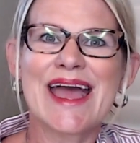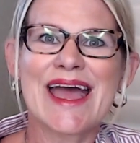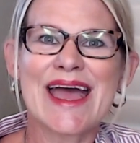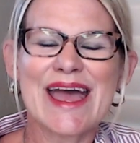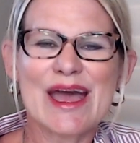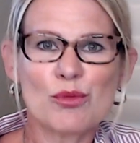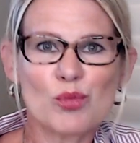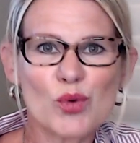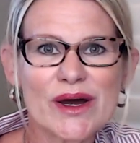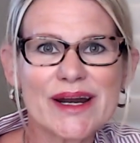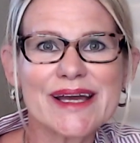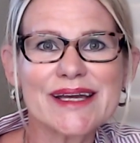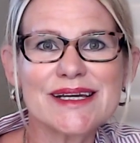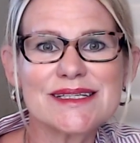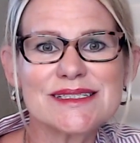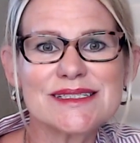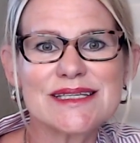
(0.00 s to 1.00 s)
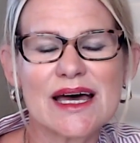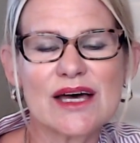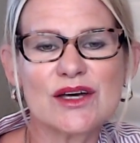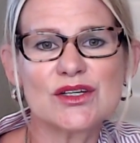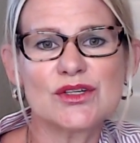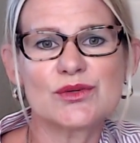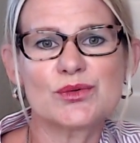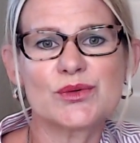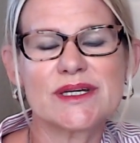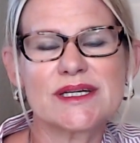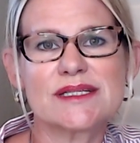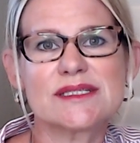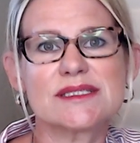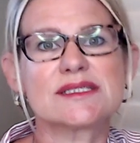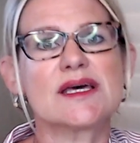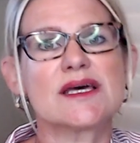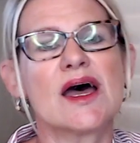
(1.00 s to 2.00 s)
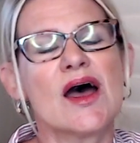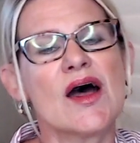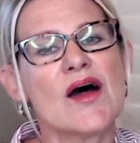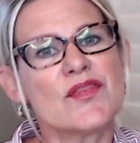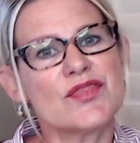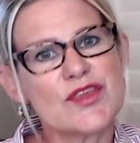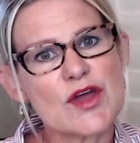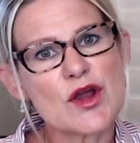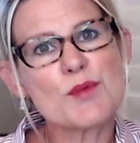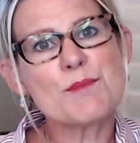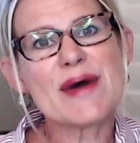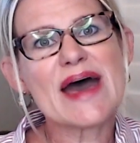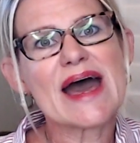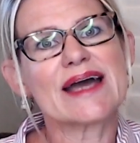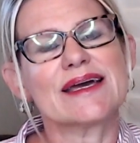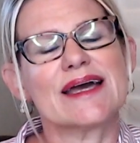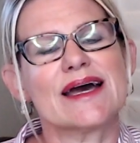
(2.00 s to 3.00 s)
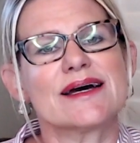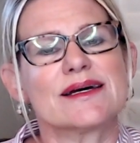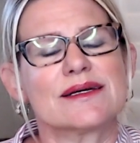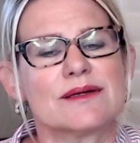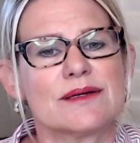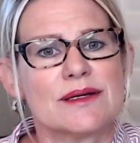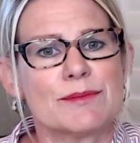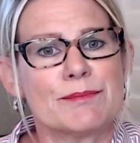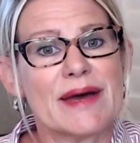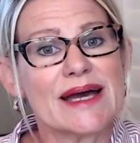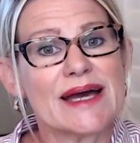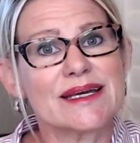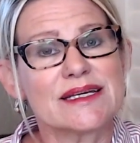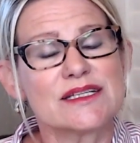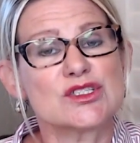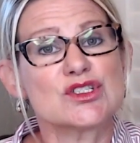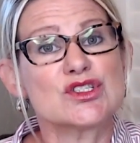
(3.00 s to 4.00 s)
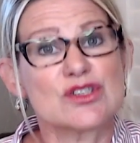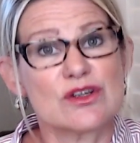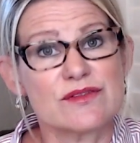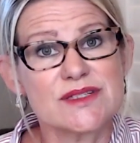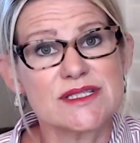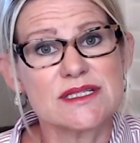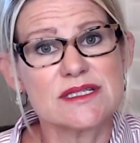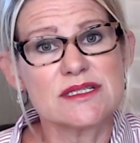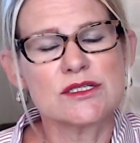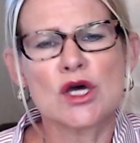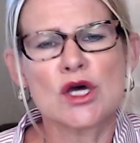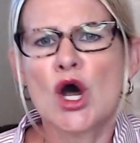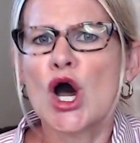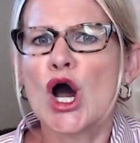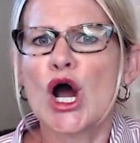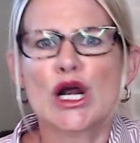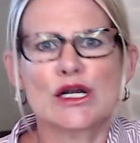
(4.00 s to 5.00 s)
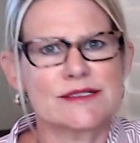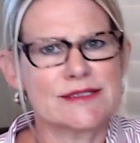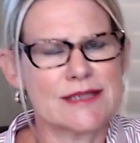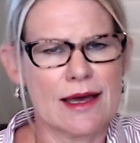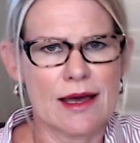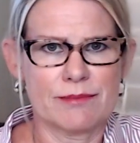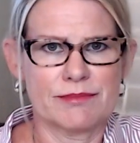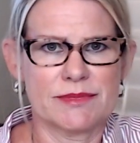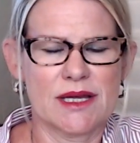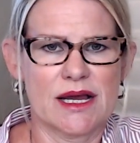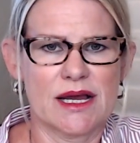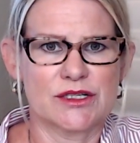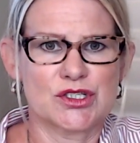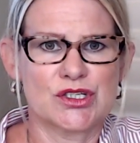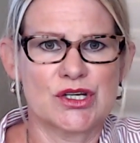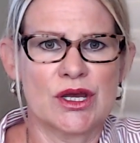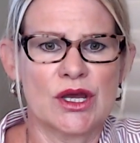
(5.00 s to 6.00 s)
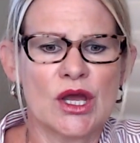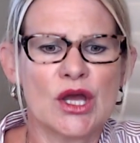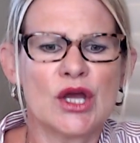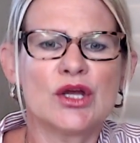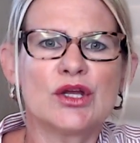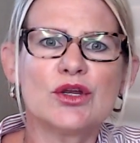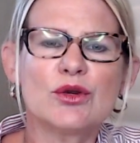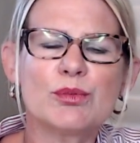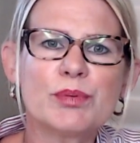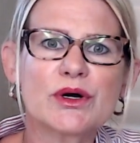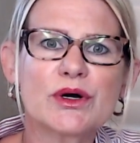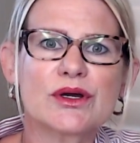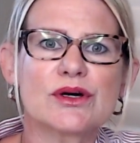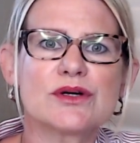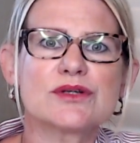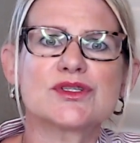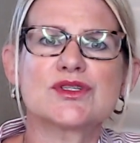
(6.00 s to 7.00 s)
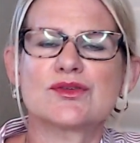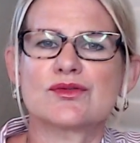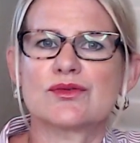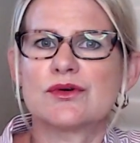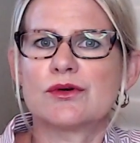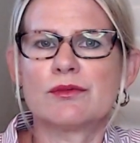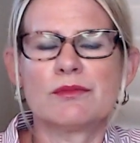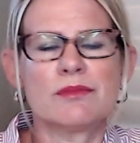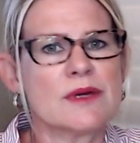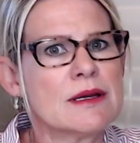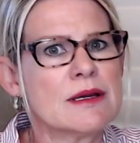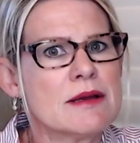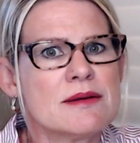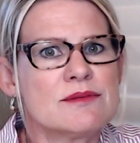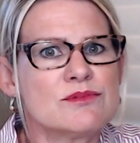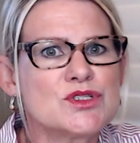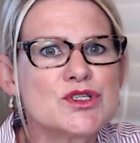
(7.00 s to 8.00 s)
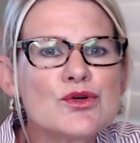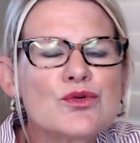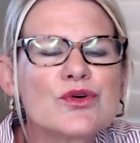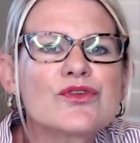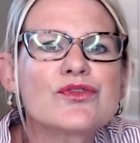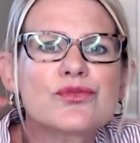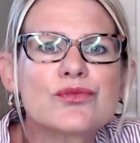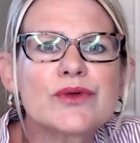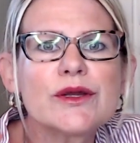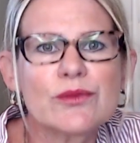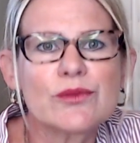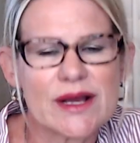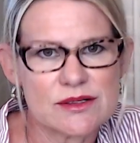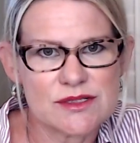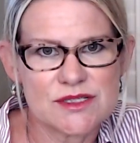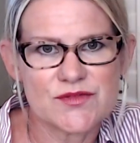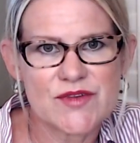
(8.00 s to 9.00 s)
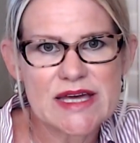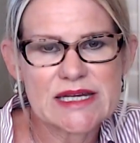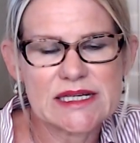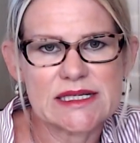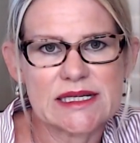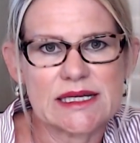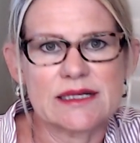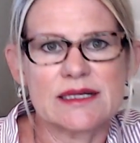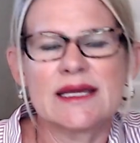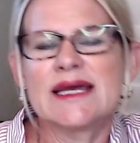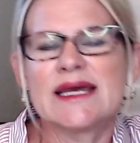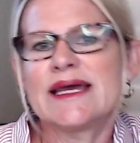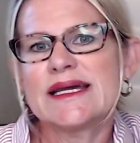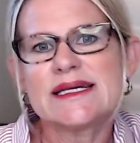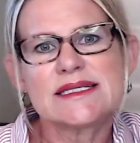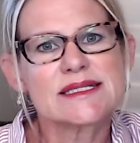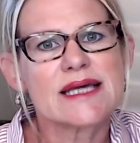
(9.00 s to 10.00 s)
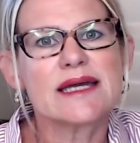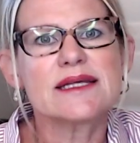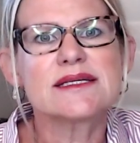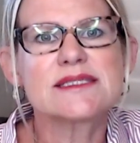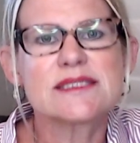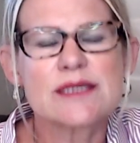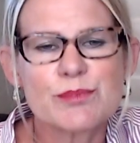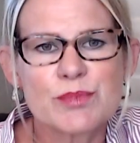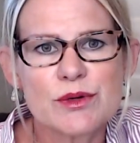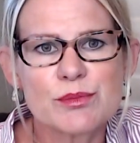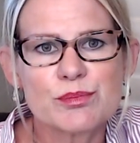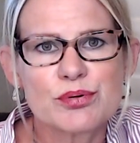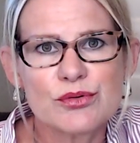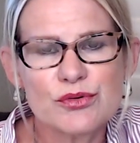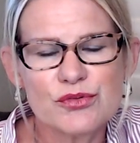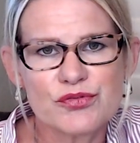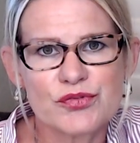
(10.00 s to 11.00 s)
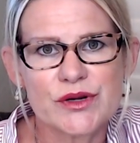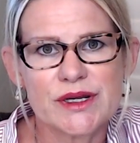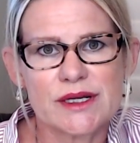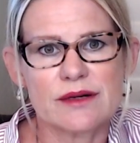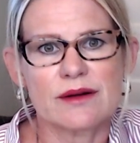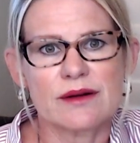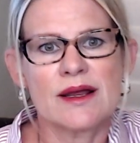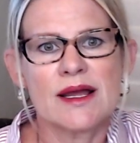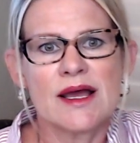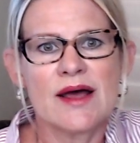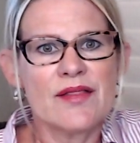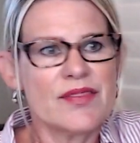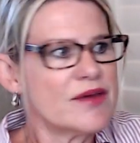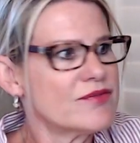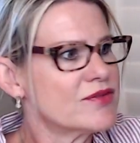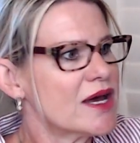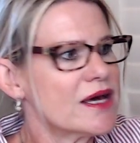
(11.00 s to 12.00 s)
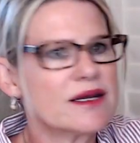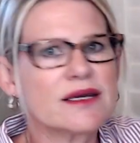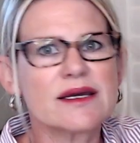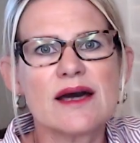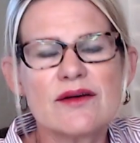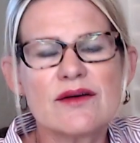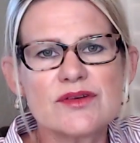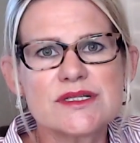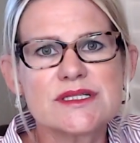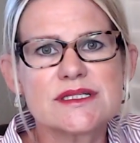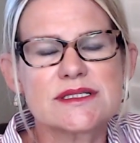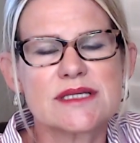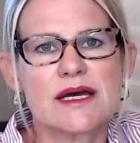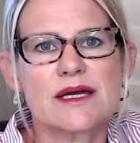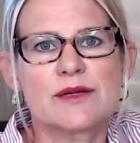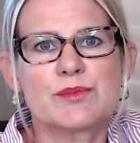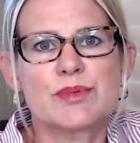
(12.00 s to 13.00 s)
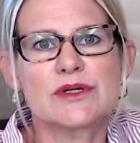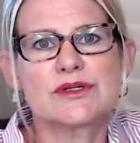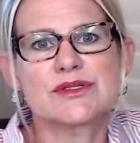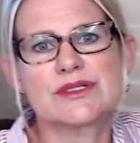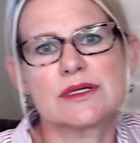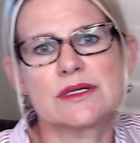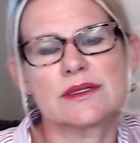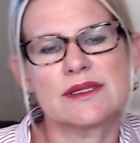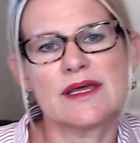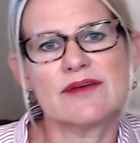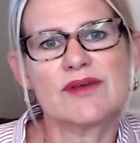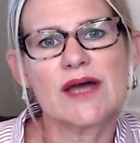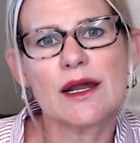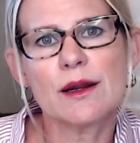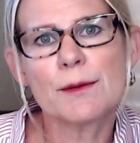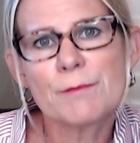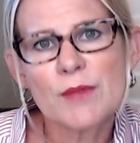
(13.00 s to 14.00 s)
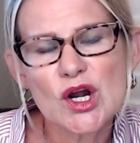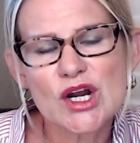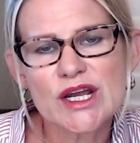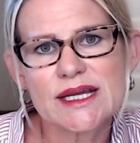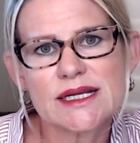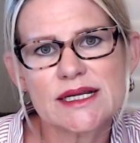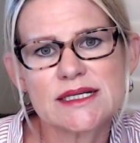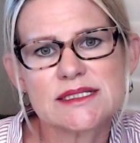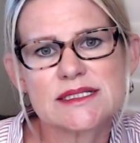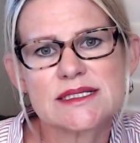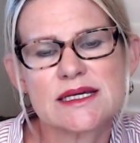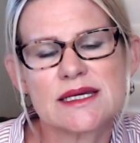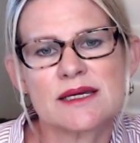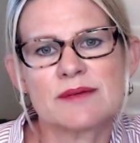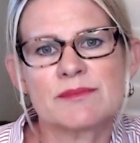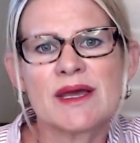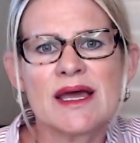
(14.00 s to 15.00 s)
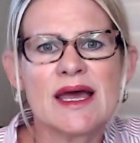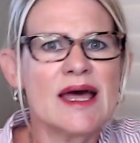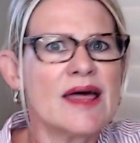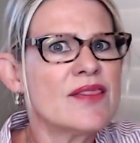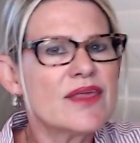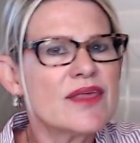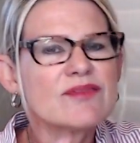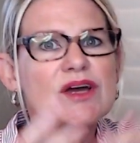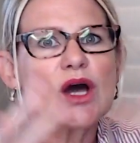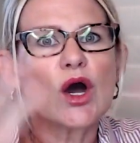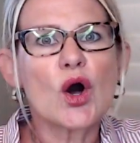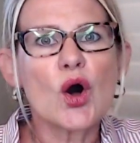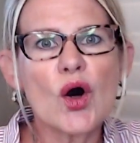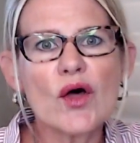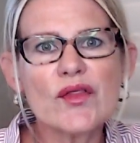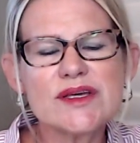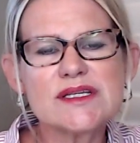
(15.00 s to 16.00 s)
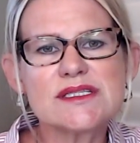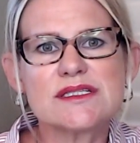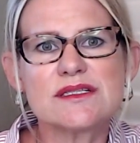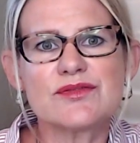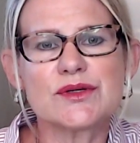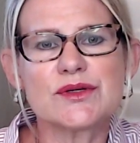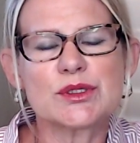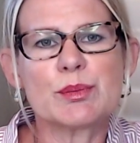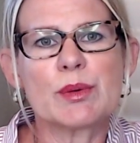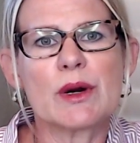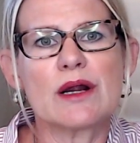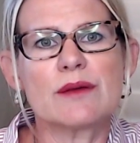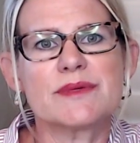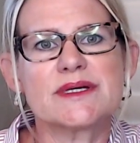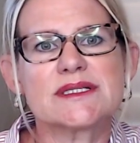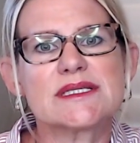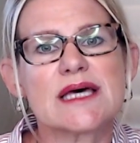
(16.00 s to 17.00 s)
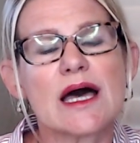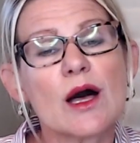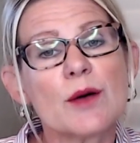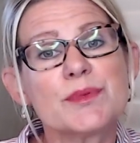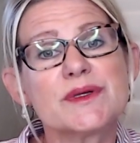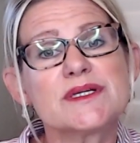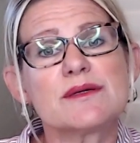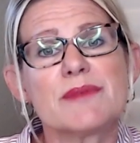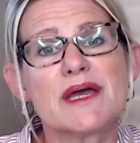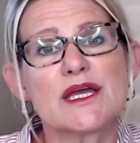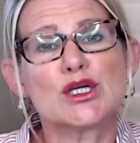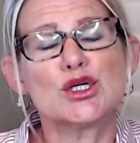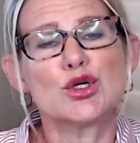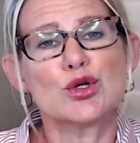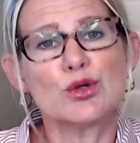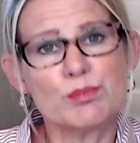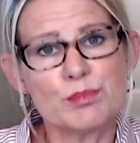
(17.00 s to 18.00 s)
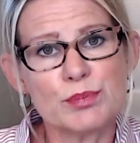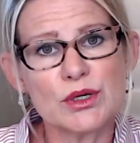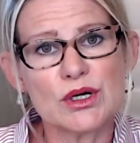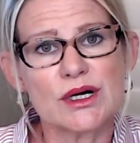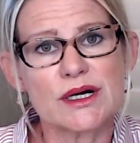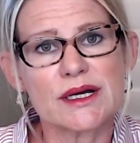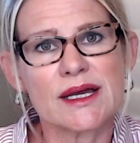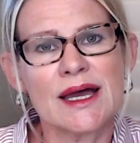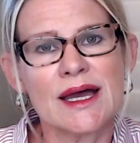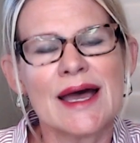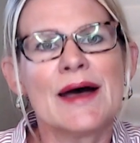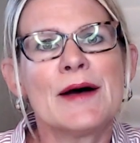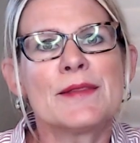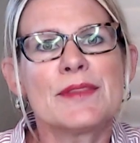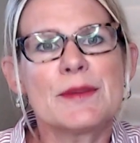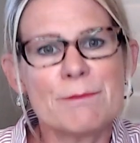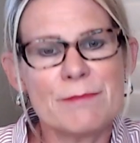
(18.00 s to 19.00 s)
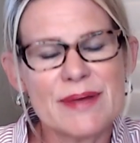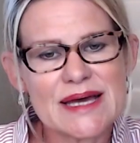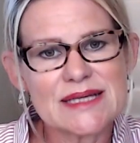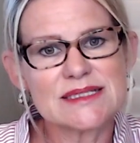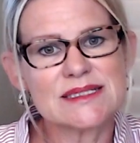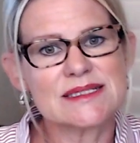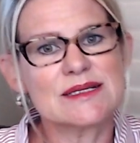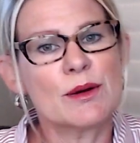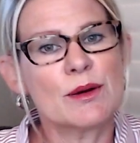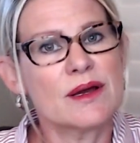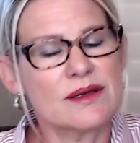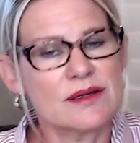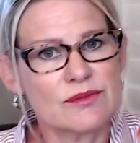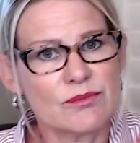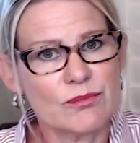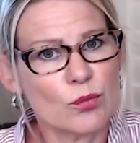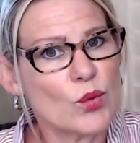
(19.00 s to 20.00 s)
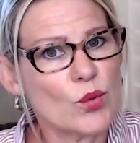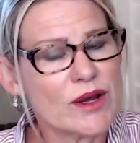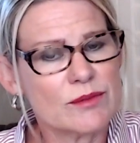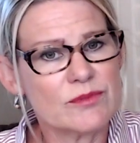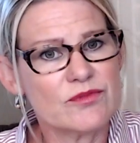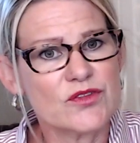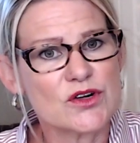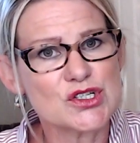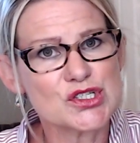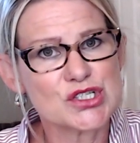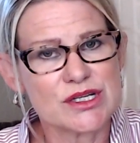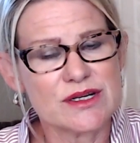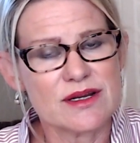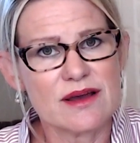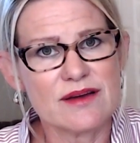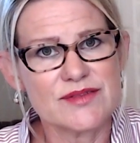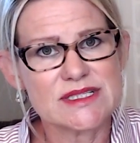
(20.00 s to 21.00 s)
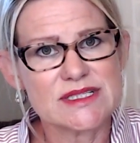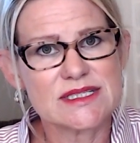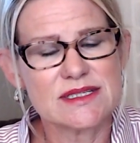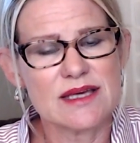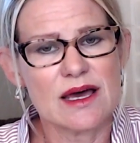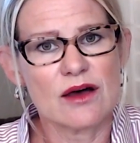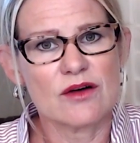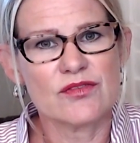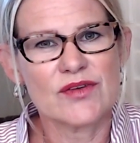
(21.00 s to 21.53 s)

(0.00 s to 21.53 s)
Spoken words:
And what I can tell you is their back-end services are top-notch. Your book goes through 2 or 3 rounds of editing. It's got a separate proofreader. They've got a cover design person. They've got a marketing team. They've got all these different departments helping to make your book the best version of itself.